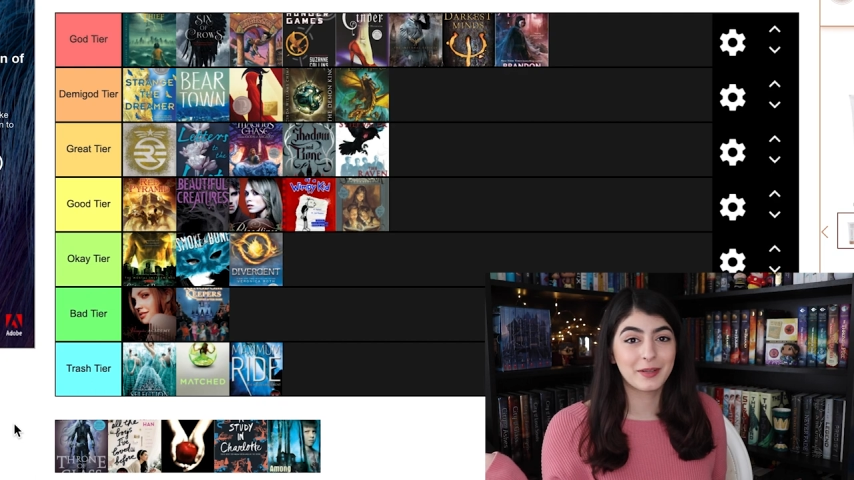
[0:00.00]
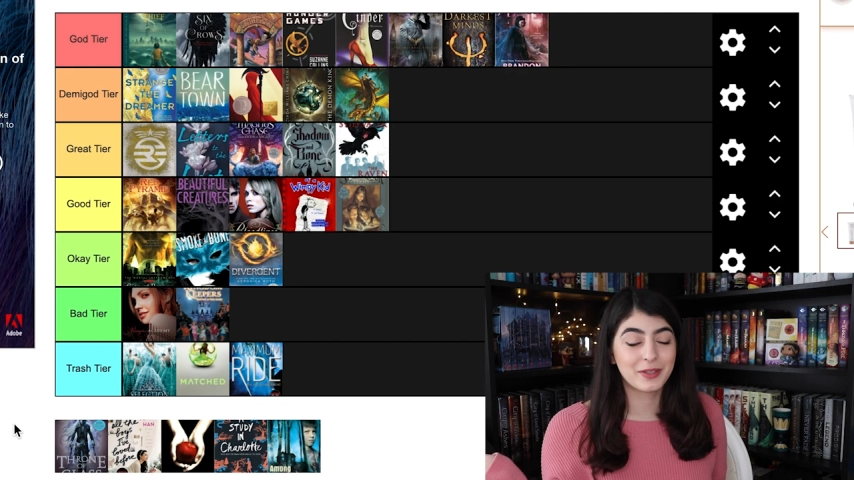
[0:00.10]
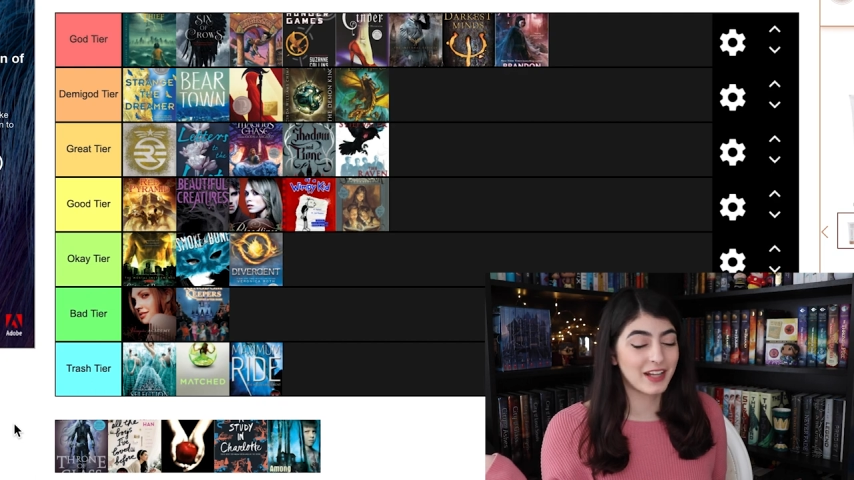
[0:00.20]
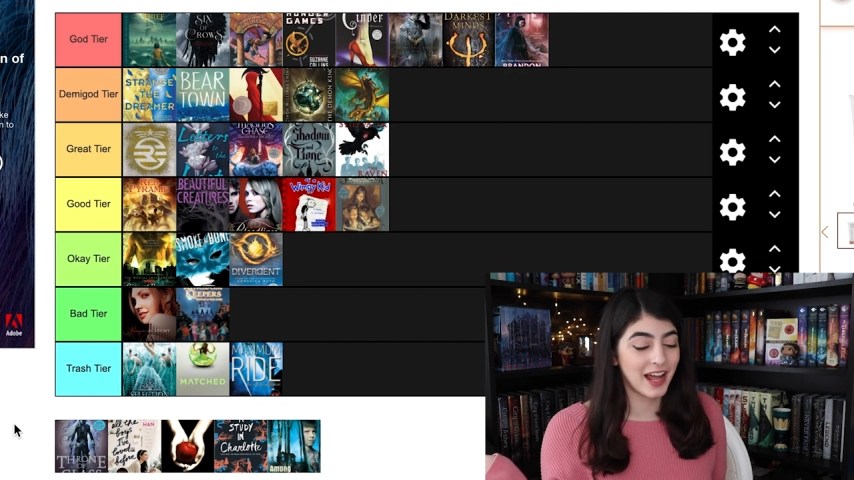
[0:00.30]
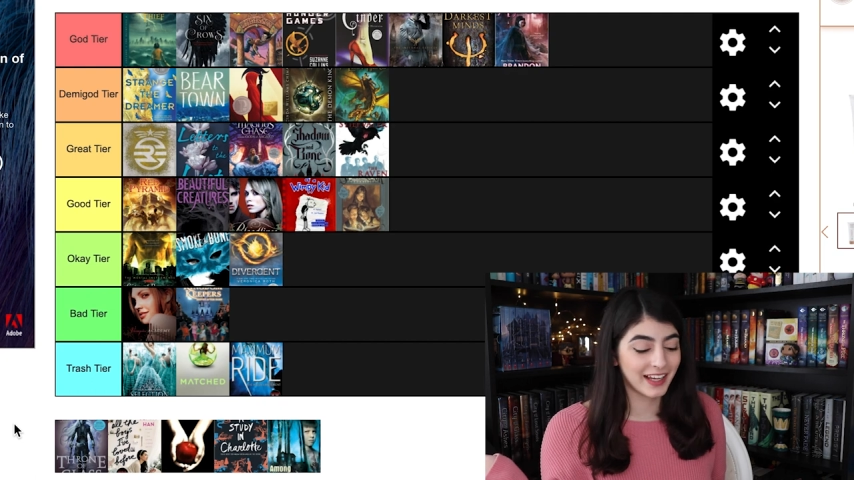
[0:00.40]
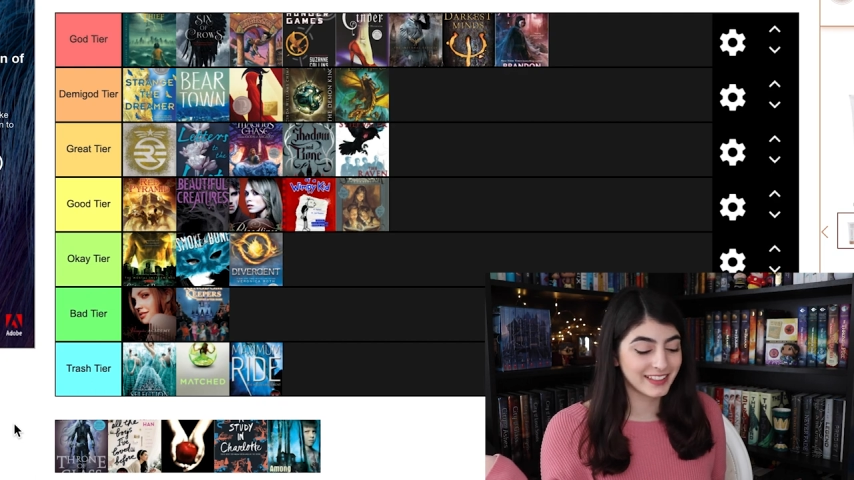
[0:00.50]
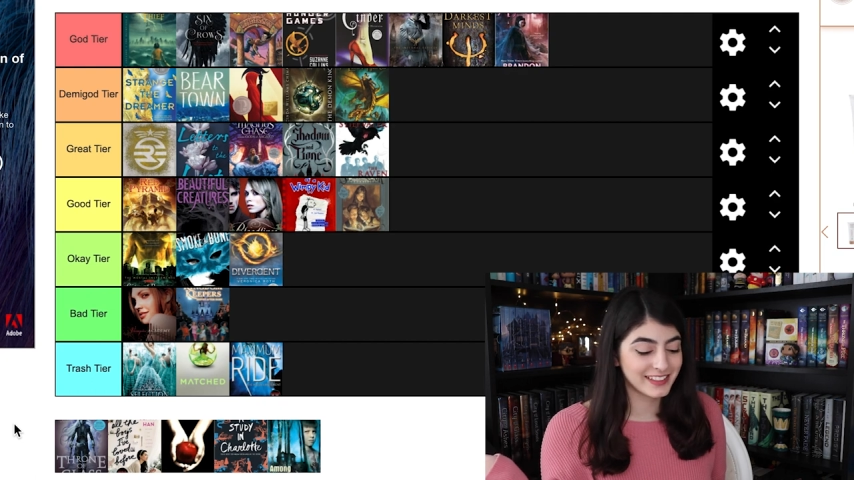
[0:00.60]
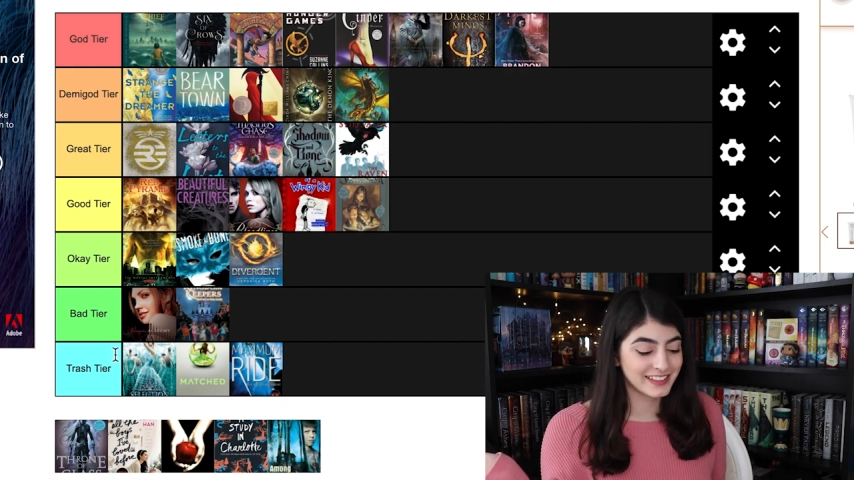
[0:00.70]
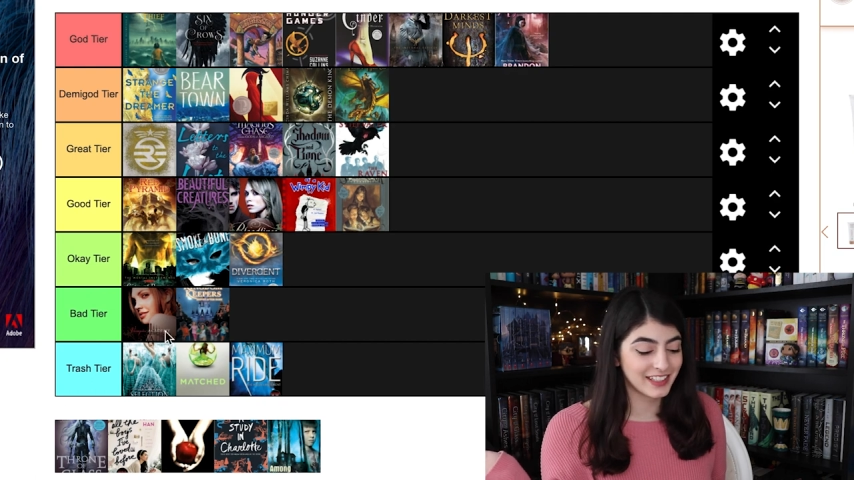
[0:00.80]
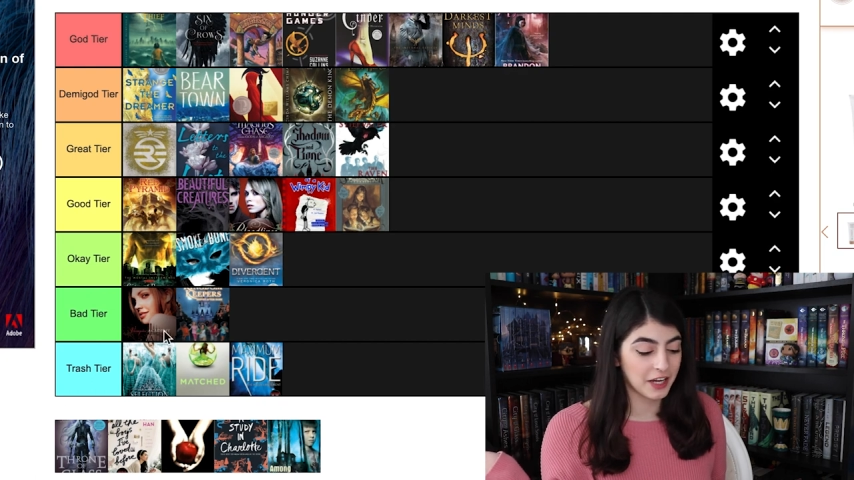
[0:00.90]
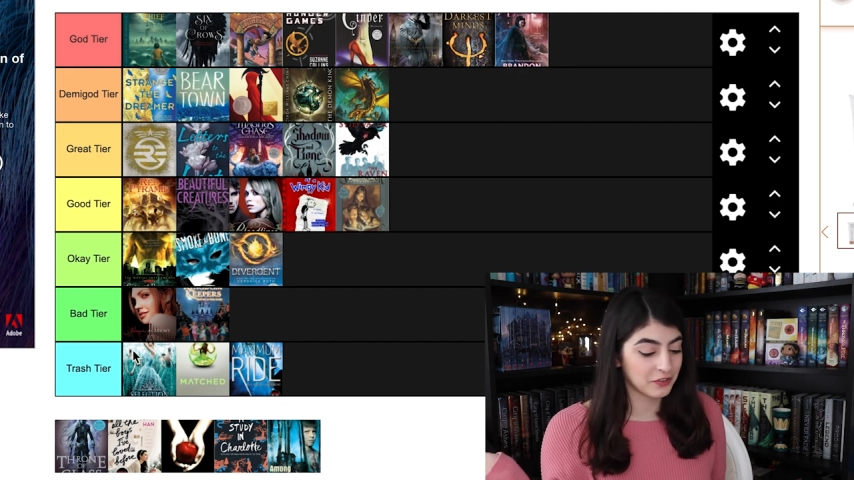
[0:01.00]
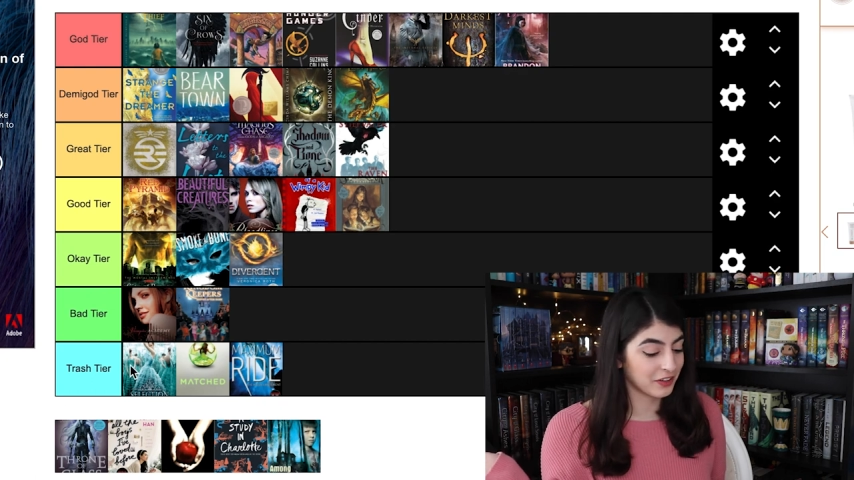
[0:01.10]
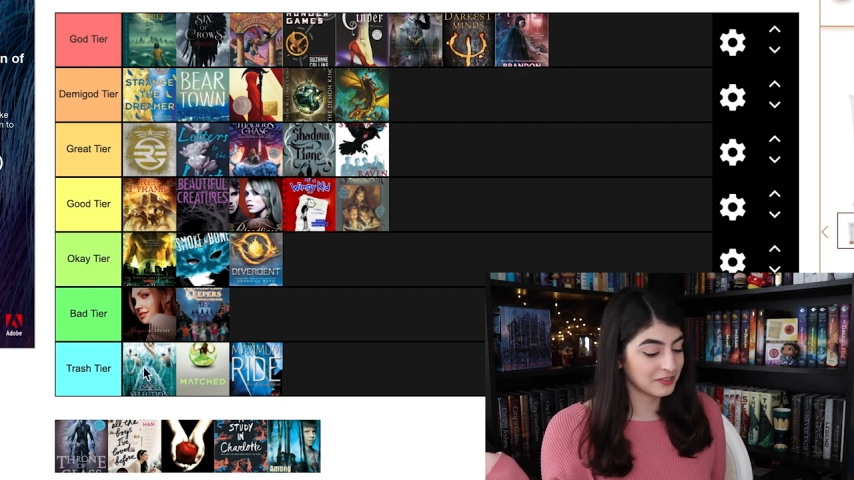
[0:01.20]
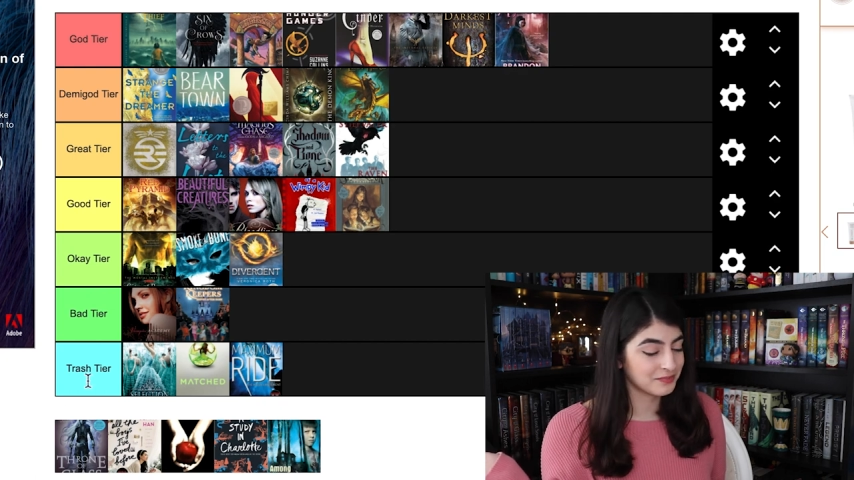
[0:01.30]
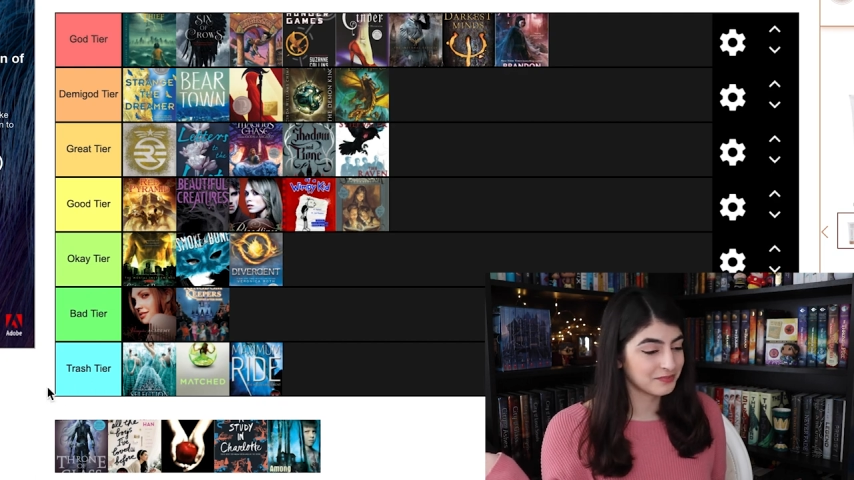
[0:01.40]
protagonists
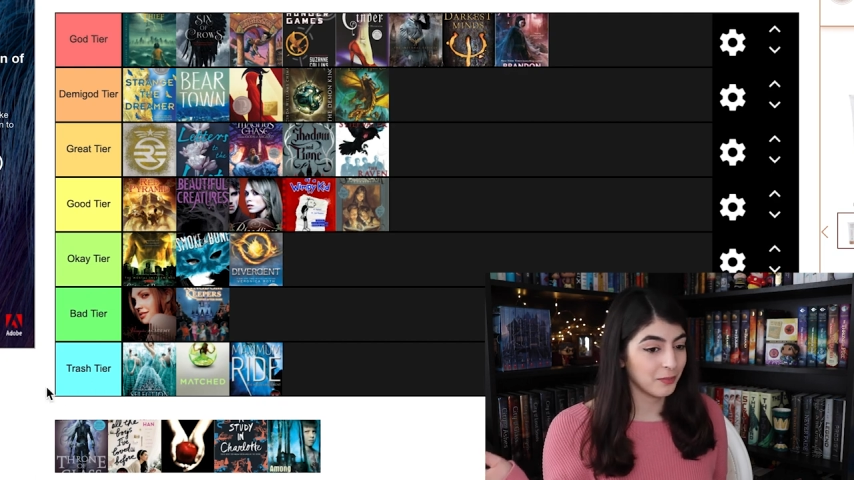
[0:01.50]
ever.